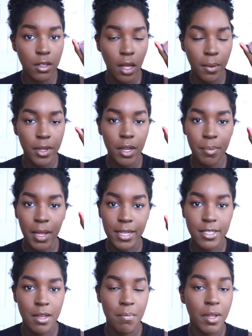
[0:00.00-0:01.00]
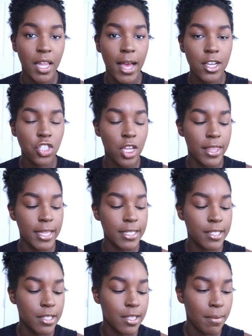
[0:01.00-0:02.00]
I'm going to apply some blush, and
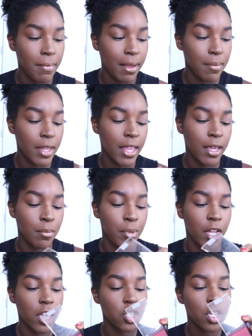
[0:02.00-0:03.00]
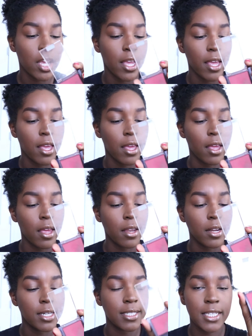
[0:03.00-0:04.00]
this is the Maybelline Blush
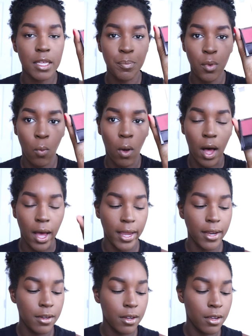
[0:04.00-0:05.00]
in Deep Wine.